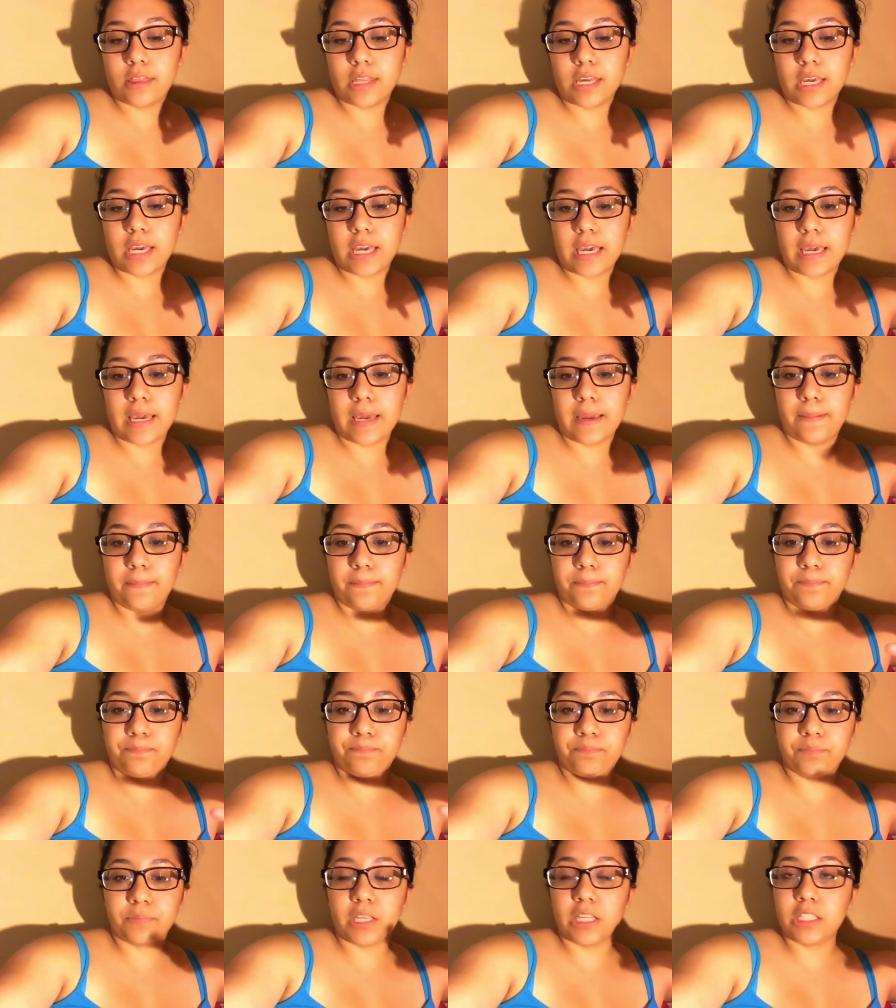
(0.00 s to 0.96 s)

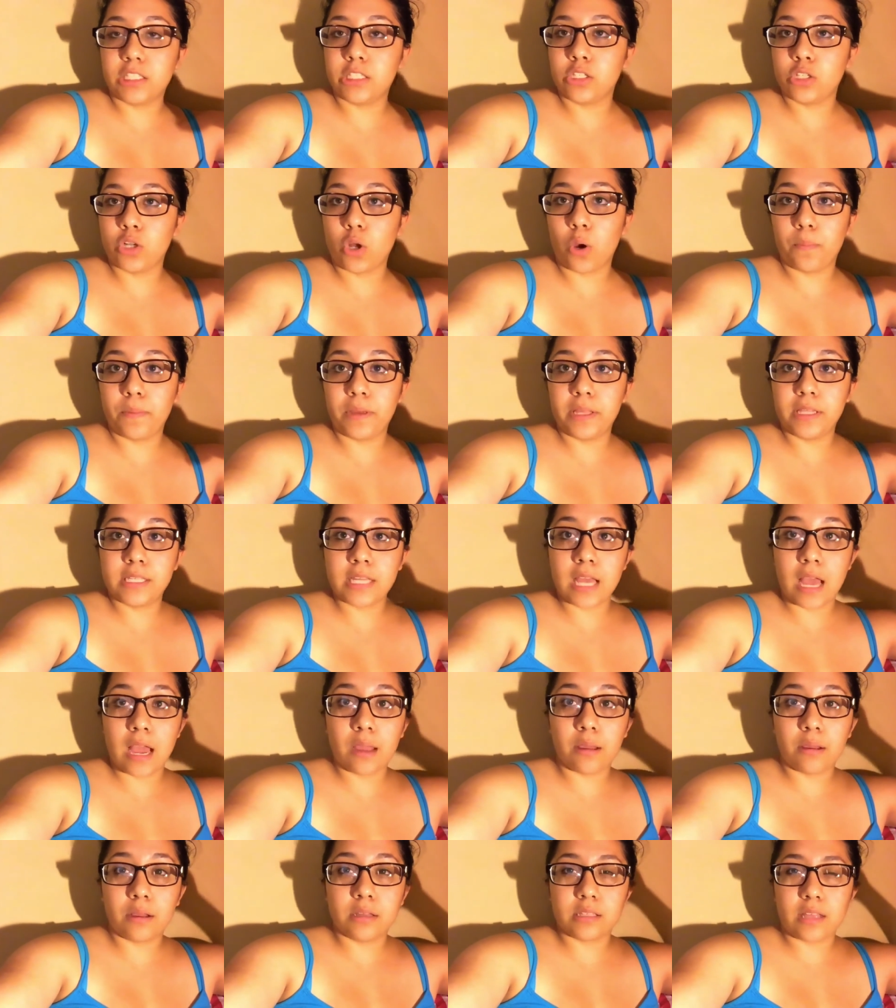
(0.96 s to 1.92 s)
the get to know me
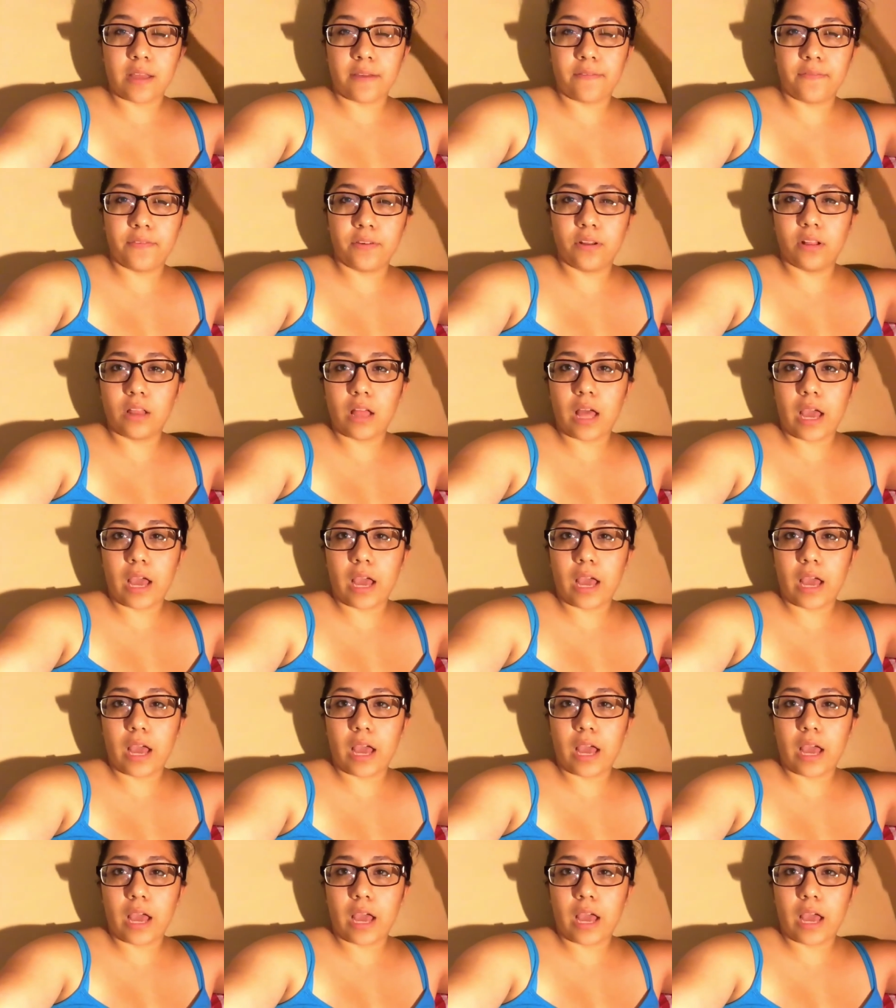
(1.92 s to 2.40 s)
tag because I feel